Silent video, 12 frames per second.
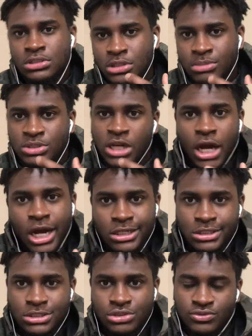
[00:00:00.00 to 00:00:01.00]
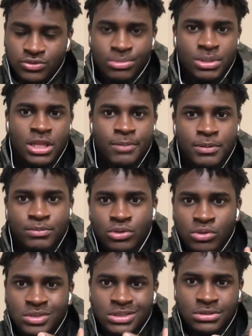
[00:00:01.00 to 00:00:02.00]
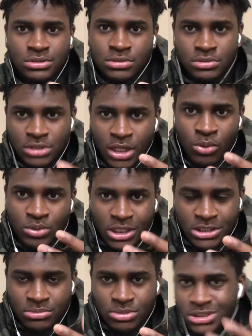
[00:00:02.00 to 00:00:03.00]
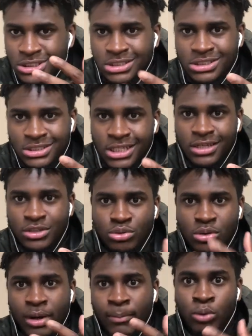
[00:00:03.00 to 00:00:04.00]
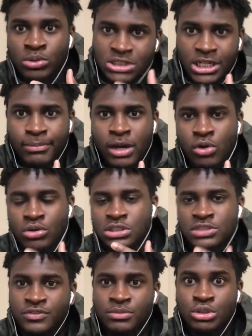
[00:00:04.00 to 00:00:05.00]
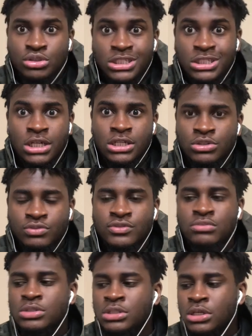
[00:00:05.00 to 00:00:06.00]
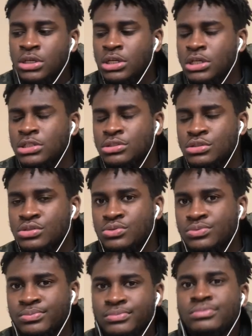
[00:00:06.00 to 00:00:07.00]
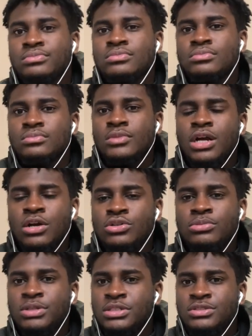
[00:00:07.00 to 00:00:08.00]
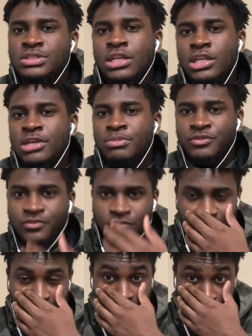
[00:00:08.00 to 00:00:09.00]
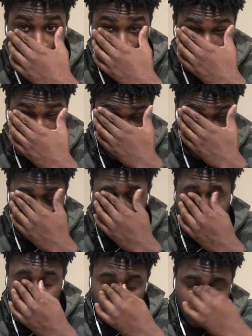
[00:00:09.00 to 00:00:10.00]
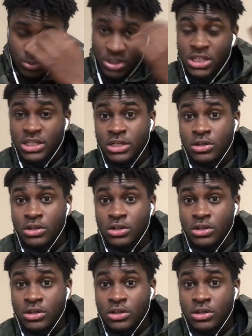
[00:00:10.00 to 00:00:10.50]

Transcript: I'm tired of this. You feel me? Like people always they always got something to say. You know I'm always in name out or these females ain't nothing. You feel me? So I don't know, but it sounds like he be freestyling because when he get